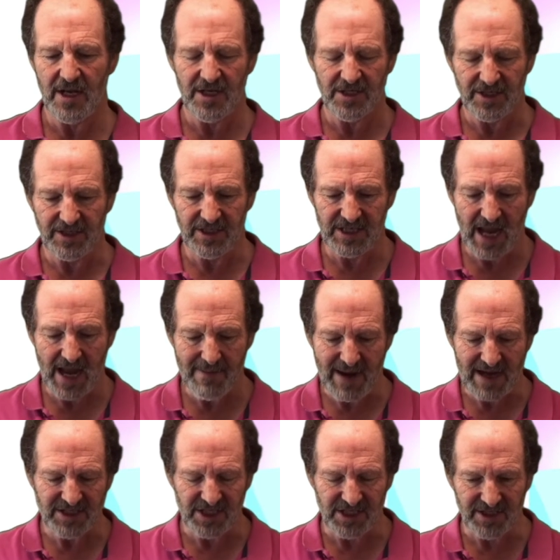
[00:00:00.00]
So these air
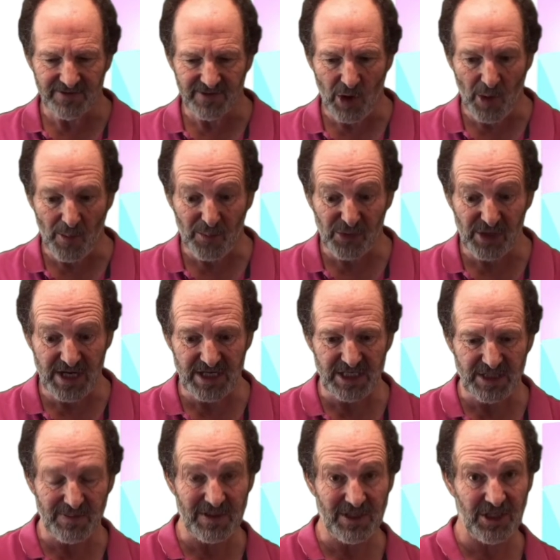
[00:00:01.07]
masses have got a
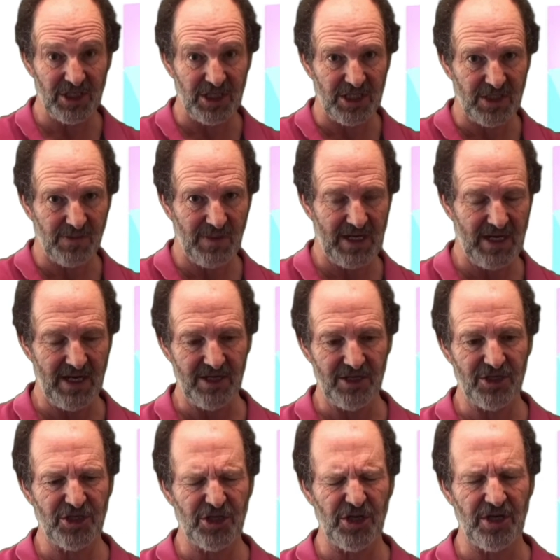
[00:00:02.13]
predisposition to be
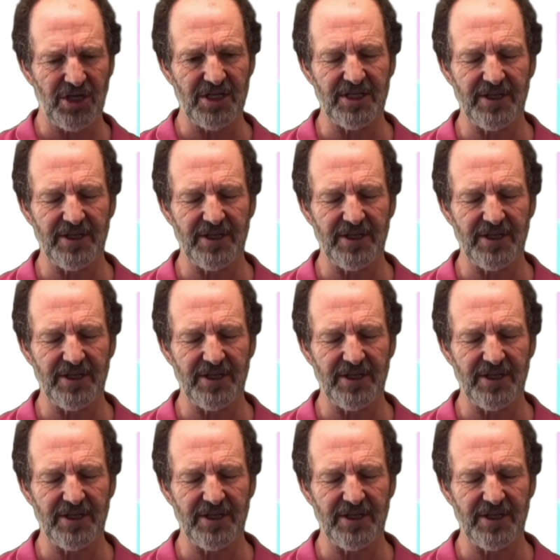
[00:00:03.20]
turned.